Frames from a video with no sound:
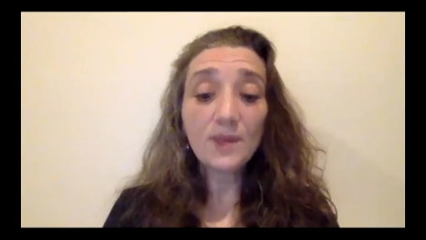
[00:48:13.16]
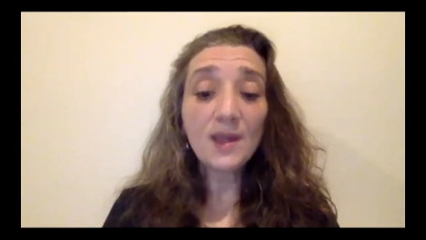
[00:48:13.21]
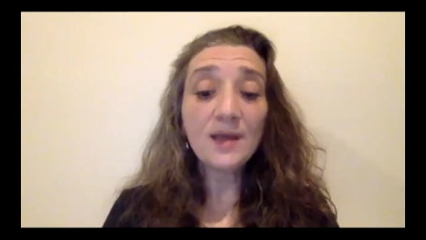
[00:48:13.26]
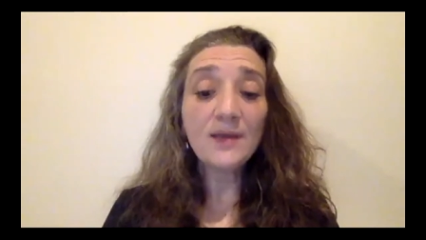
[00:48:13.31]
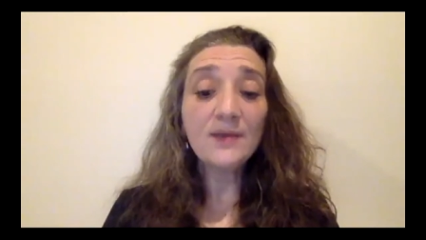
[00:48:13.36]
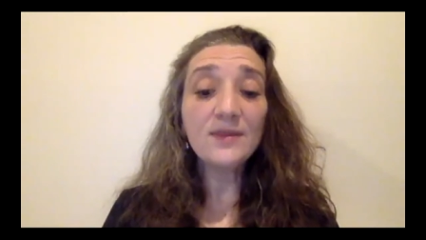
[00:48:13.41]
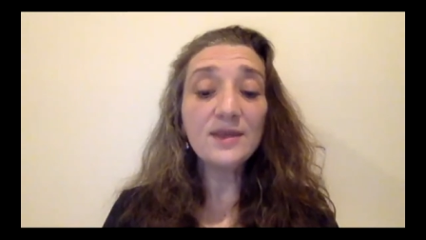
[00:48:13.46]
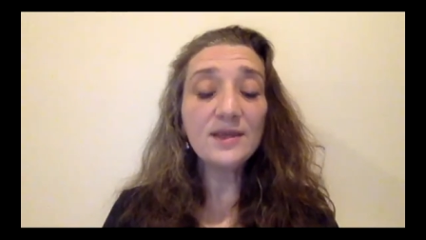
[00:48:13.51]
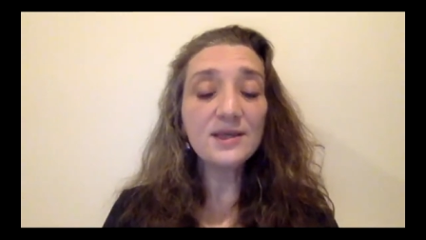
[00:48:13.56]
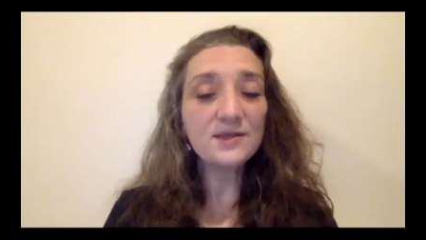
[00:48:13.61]

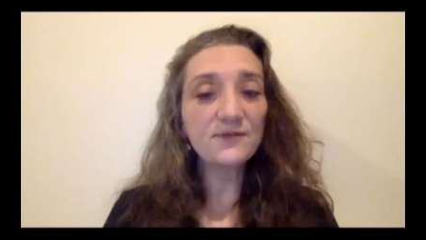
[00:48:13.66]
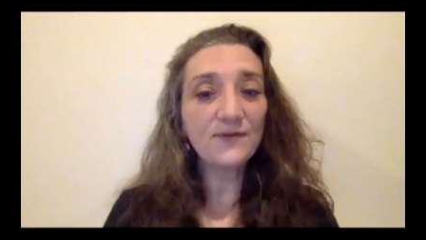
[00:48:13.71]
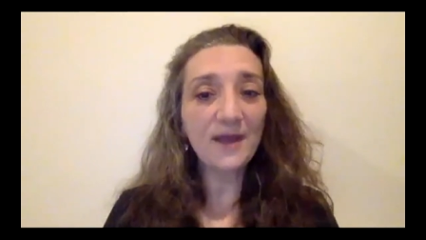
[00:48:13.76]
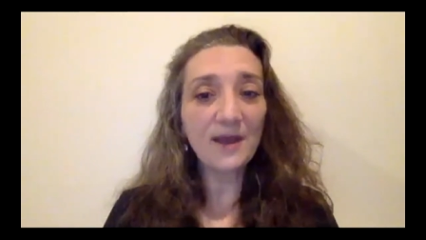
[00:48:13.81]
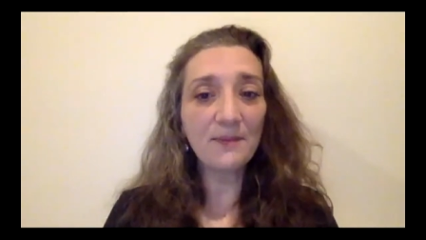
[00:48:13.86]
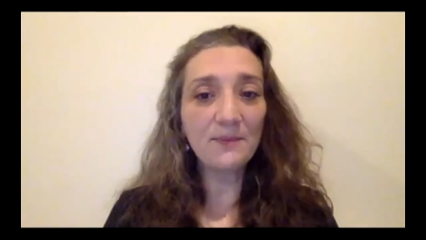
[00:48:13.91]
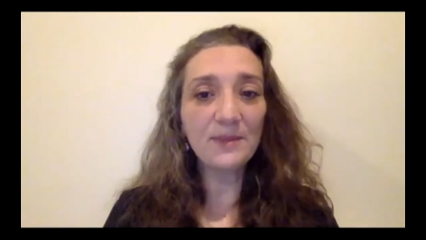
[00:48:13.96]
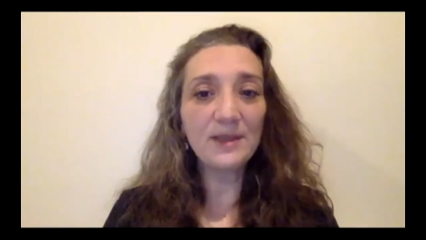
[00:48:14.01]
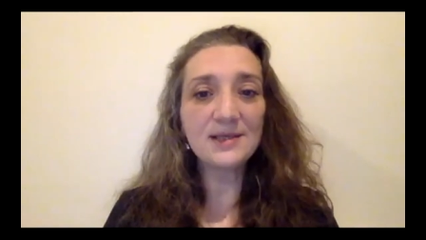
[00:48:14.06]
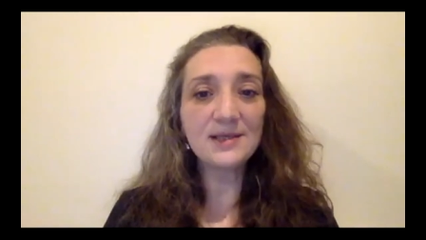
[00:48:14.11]
And these
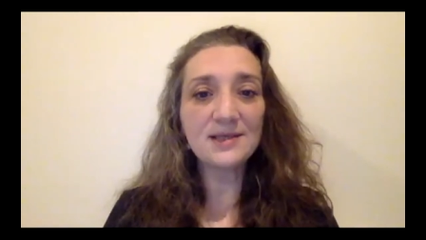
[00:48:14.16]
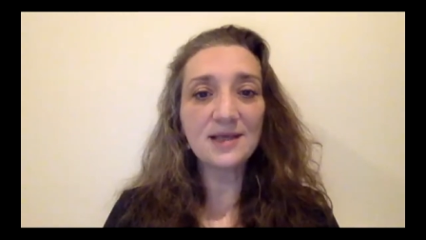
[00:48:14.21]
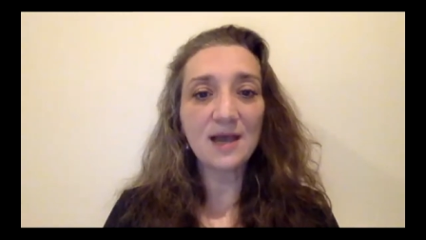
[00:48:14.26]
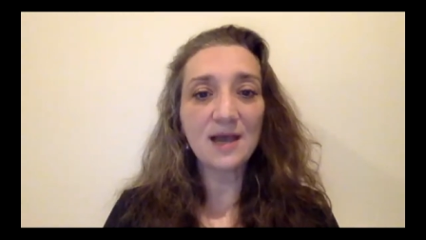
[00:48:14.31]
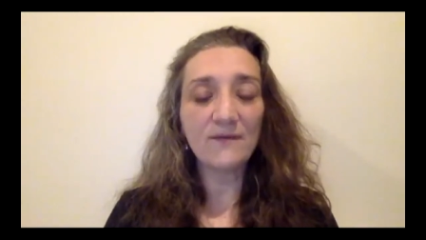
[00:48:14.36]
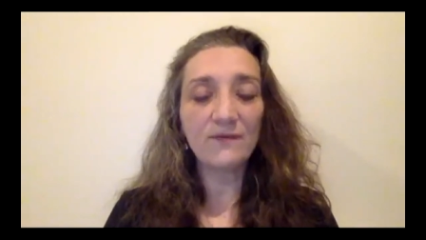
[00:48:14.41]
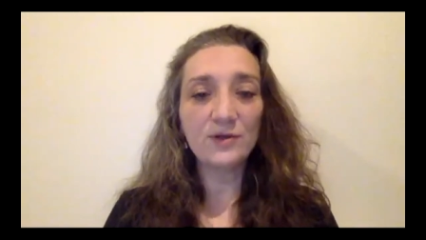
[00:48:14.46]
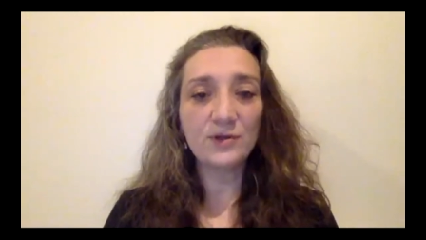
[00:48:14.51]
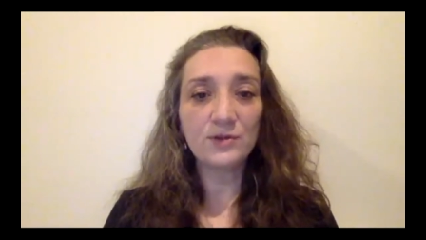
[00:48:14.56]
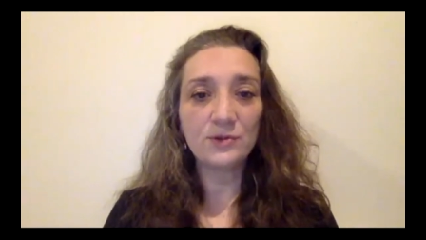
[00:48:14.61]
families
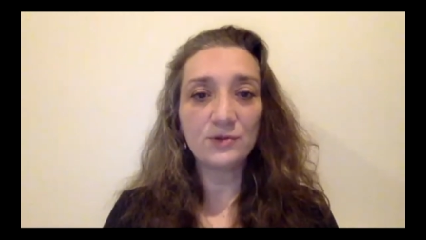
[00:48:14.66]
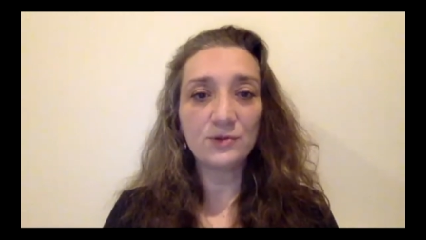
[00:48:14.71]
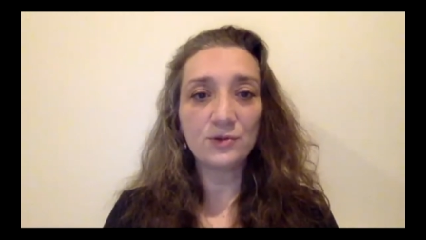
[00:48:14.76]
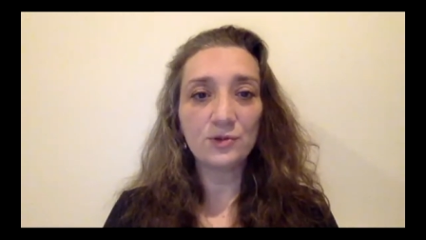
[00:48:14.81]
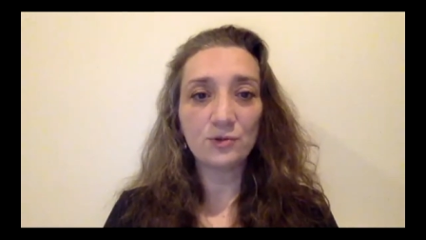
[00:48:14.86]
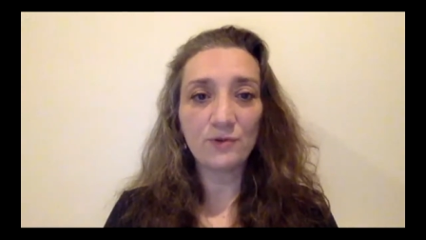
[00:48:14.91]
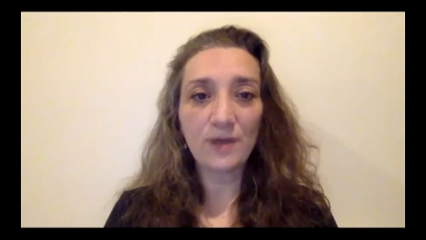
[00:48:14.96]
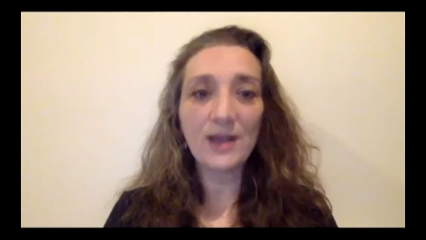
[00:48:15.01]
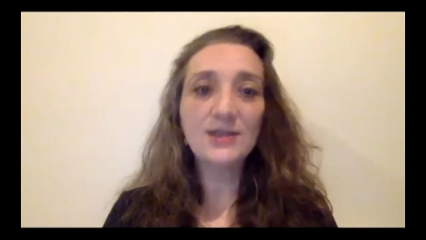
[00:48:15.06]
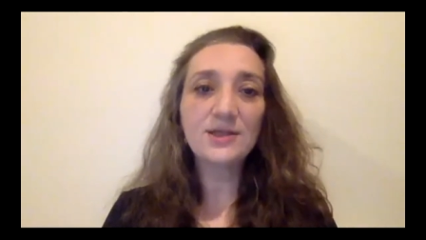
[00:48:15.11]
have a
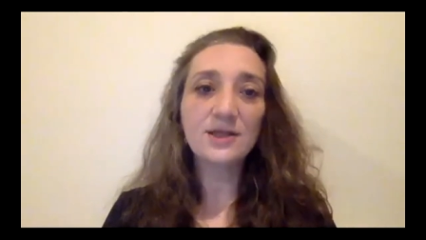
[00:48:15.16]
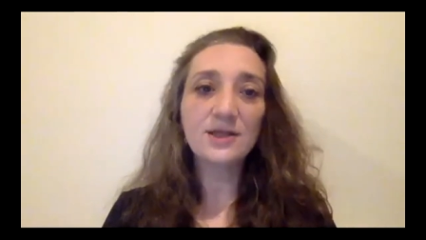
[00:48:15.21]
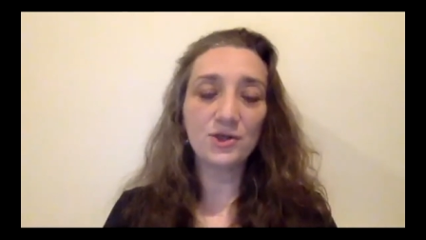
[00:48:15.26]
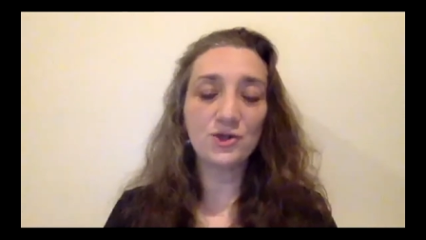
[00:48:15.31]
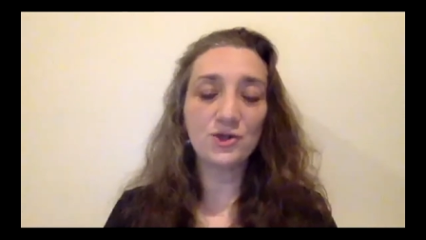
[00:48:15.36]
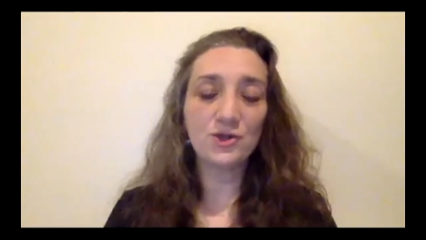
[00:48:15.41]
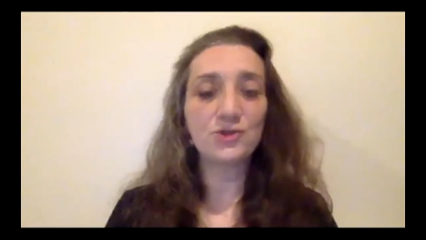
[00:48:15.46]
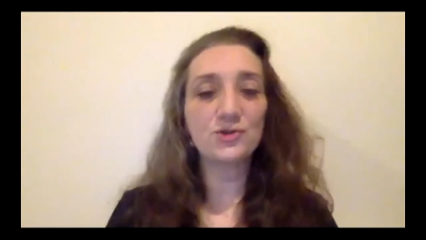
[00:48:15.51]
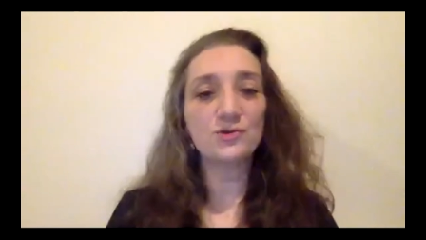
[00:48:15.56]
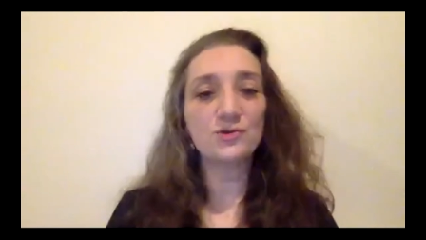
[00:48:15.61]
direct
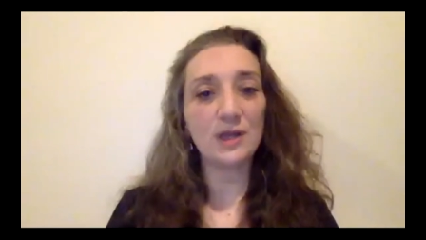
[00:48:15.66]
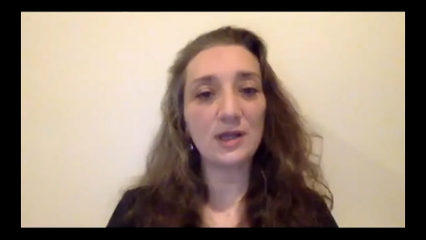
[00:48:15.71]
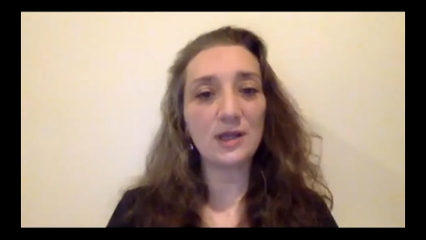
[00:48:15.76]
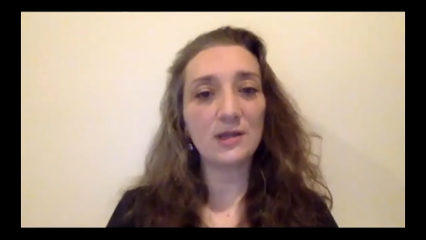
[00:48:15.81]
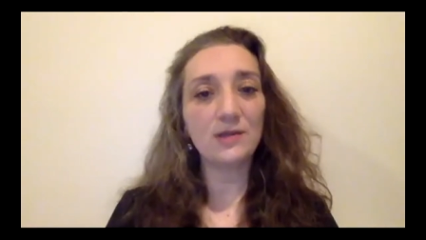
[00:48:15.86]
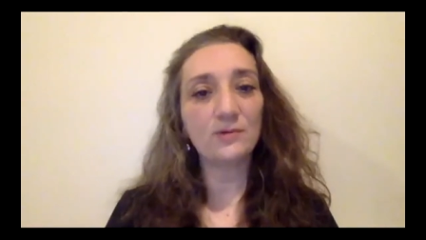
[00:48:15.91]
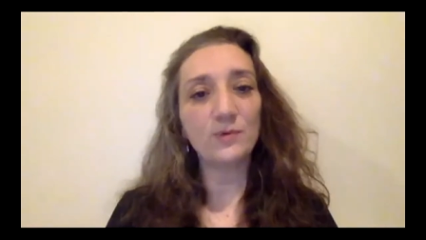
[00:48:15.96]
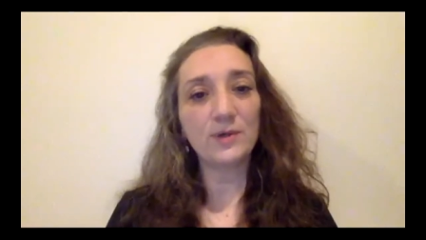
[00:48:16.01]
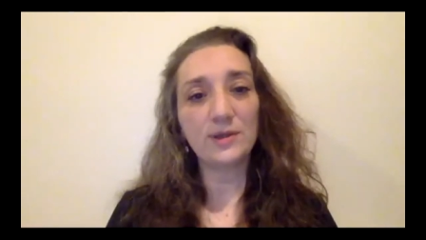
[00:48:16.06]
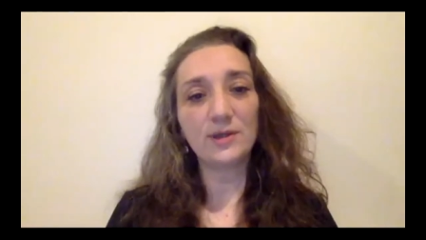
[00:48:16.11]
history
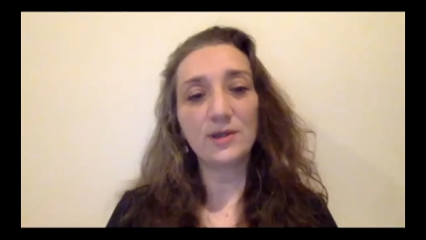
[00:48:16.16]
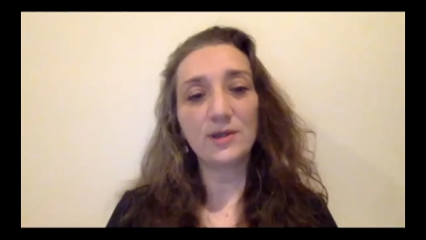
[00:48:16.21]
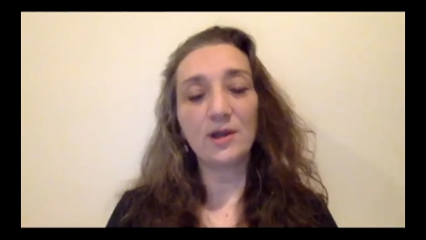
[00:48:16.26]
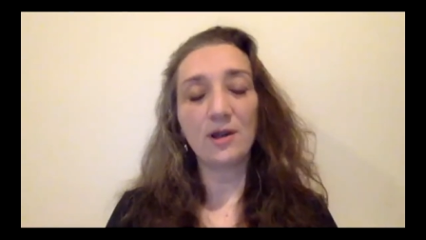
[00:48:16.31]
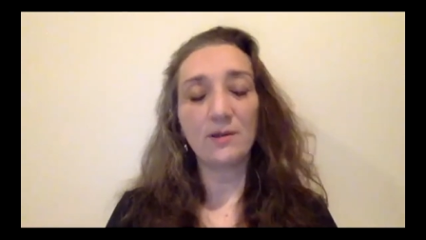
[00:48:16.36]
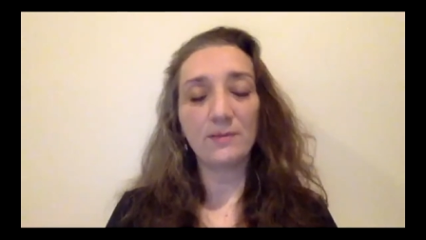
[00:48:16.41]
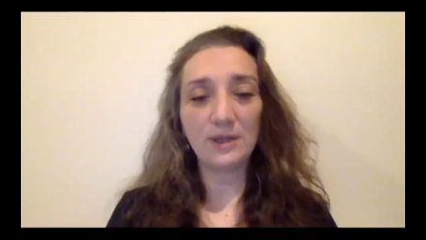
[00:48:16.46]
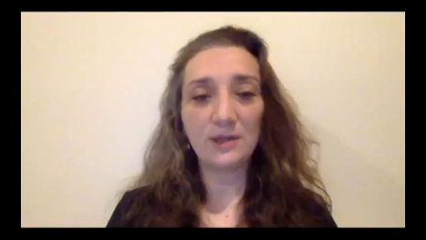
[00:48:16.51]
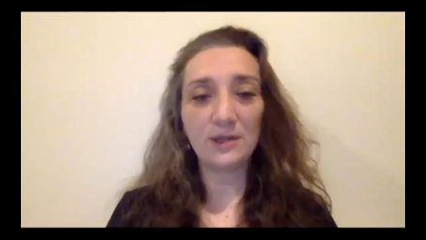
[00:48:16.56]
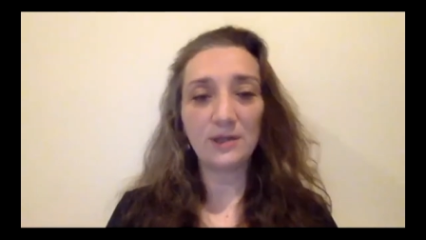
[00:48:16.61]
with the
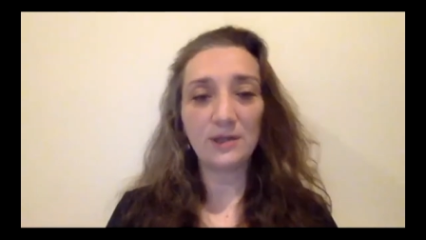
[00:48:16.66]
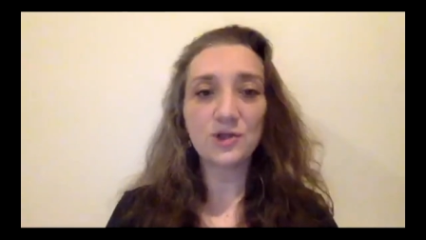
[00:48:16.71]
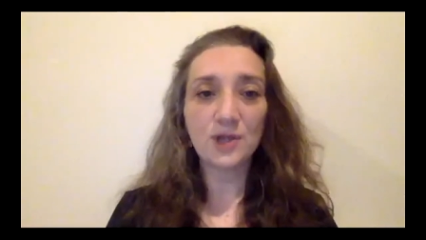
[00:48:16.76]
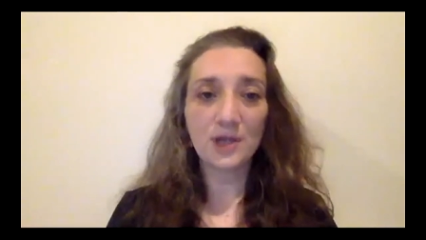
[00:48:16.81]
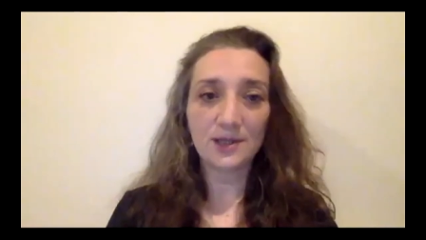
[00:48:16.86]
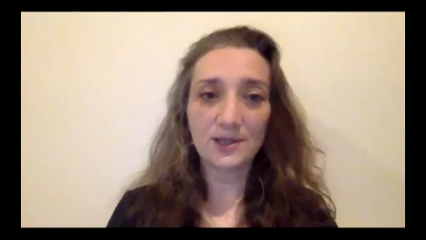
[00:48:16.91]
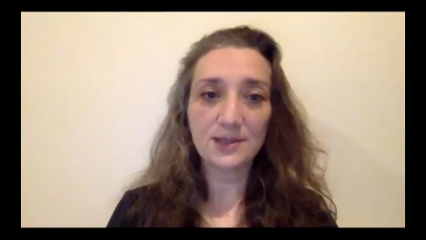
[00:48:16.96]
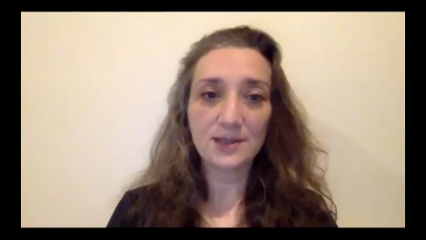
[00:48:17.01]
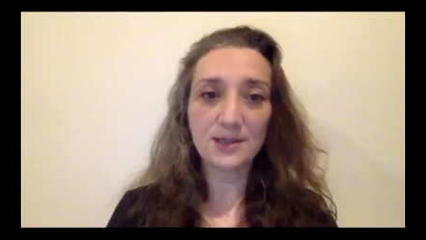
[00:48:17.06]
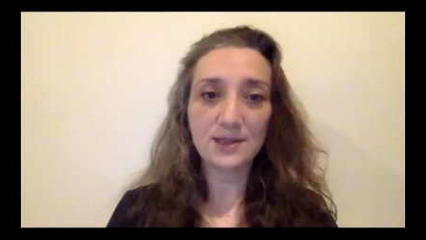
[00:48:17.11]
Armenian
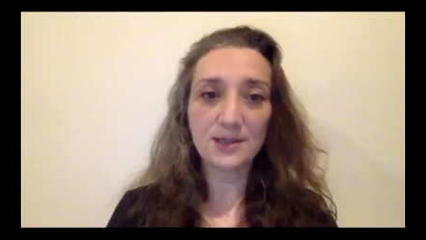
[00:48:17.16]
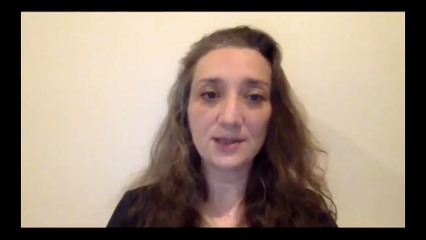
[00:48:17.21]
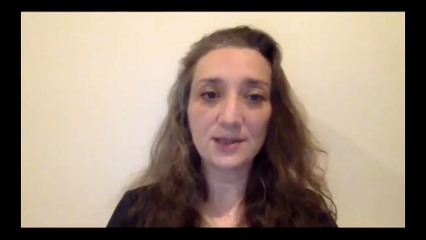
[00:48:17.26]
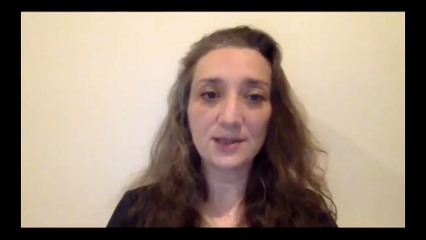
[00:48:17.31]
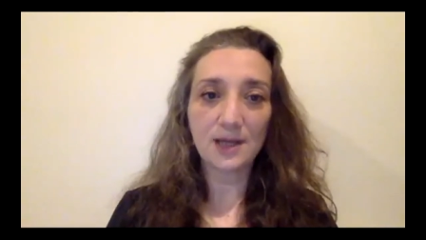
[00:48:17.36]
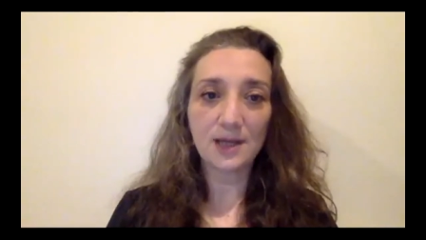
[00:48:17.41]
genocide.